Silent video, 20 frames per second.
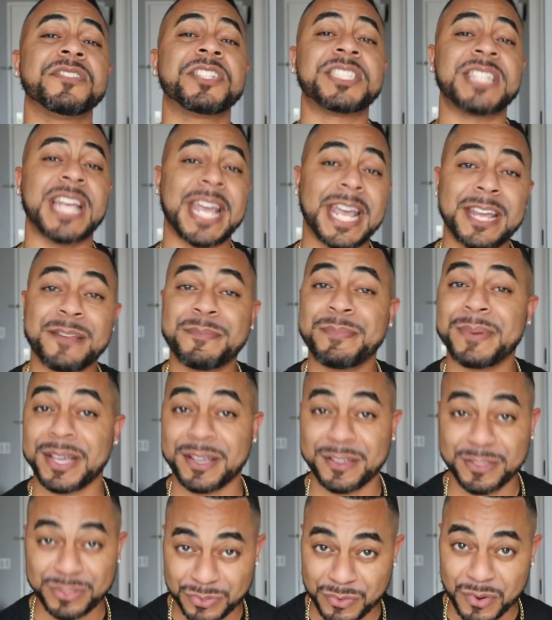shade
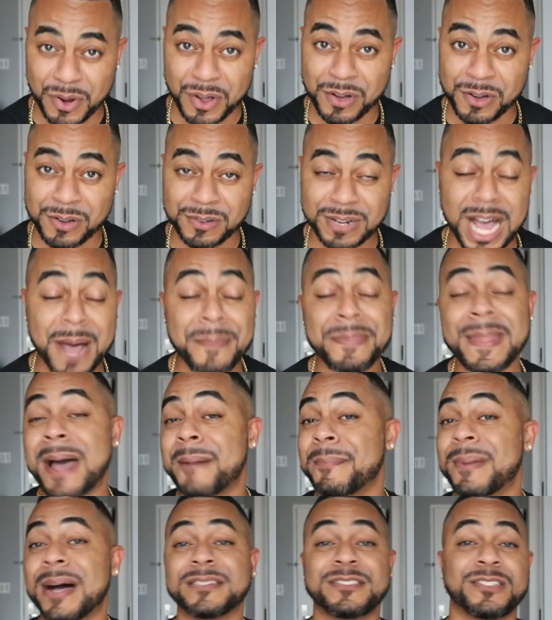being thrown, I'm not
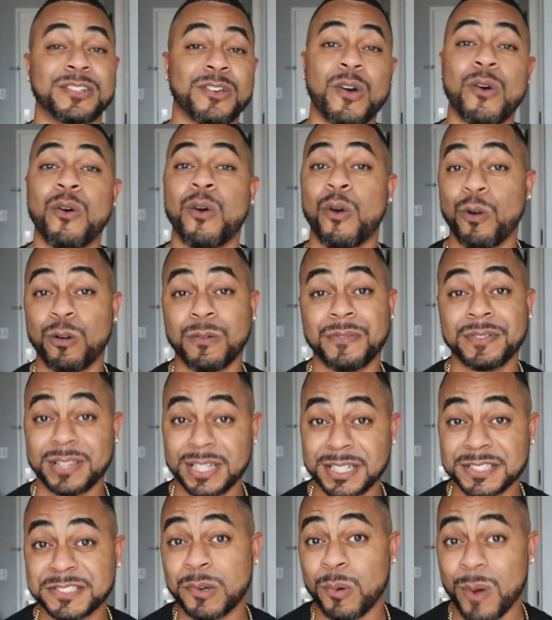about to go over
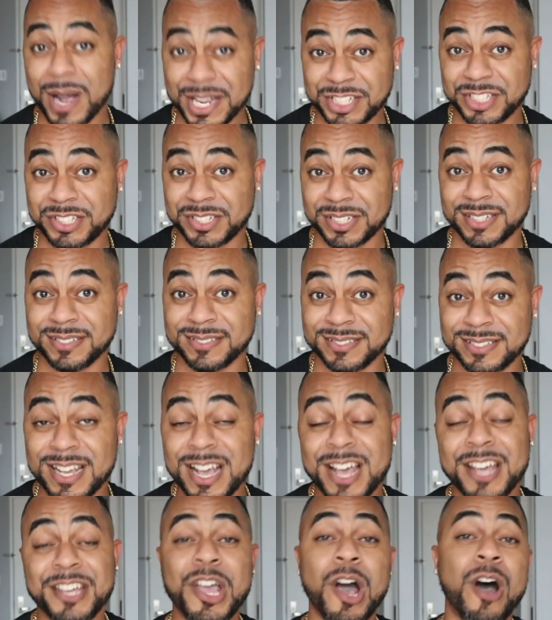these questions.
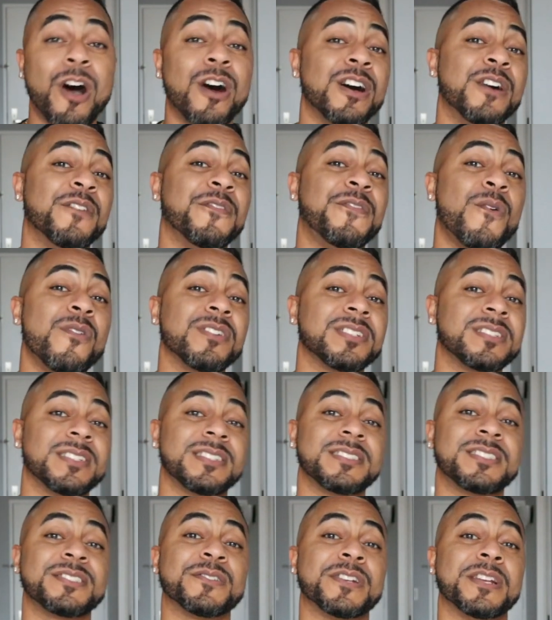Y'all, unfortunately,
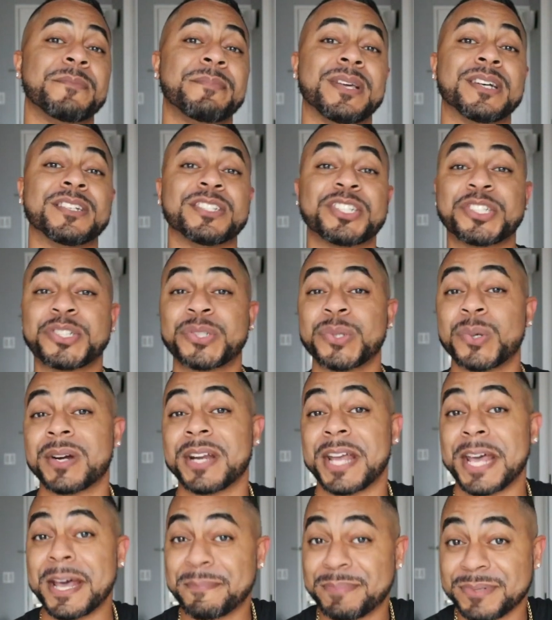this is going to be a
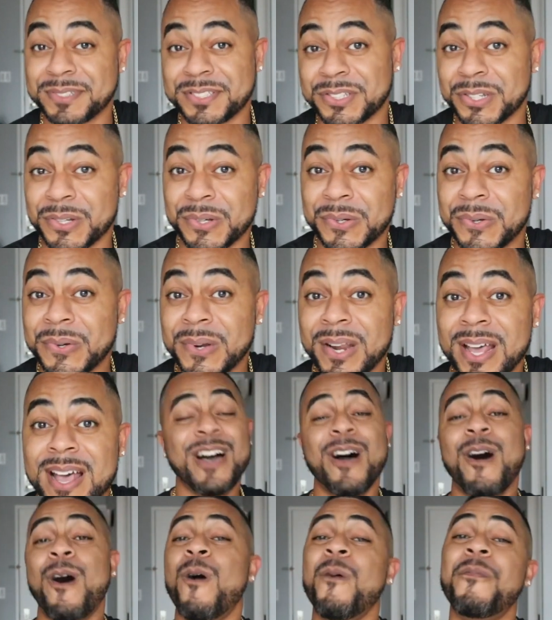short episode.
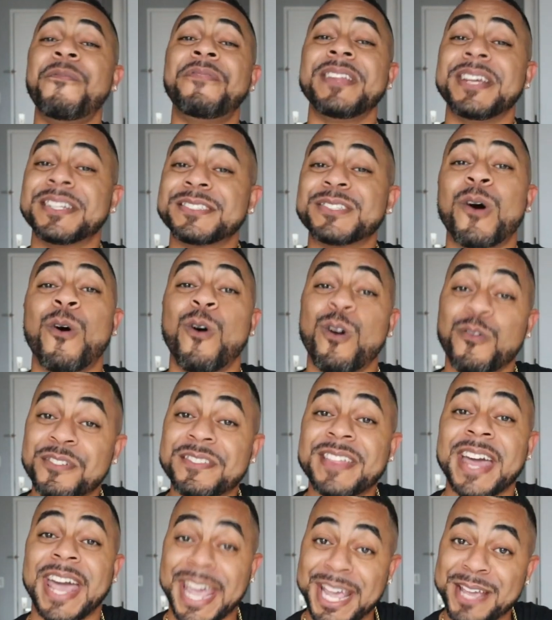Hopefully it's over
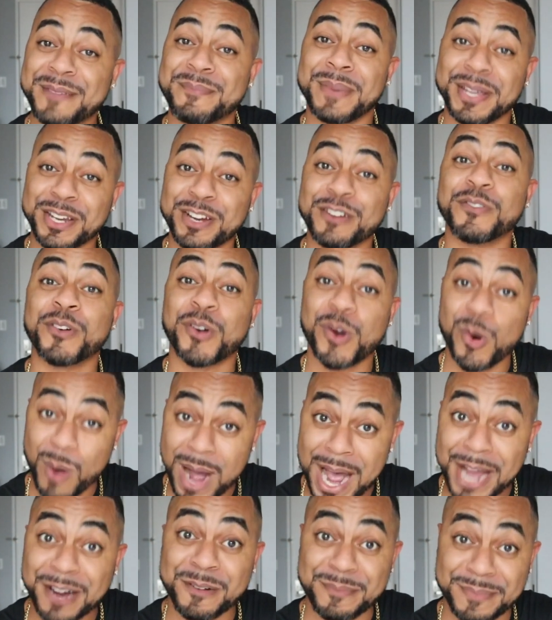the 8-minute
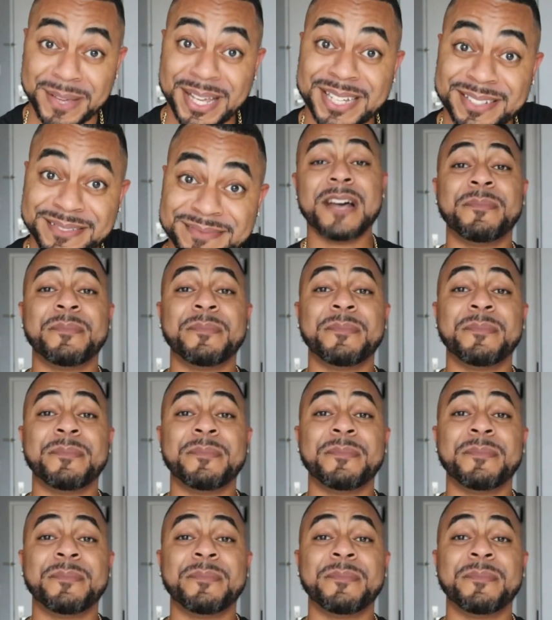requirement.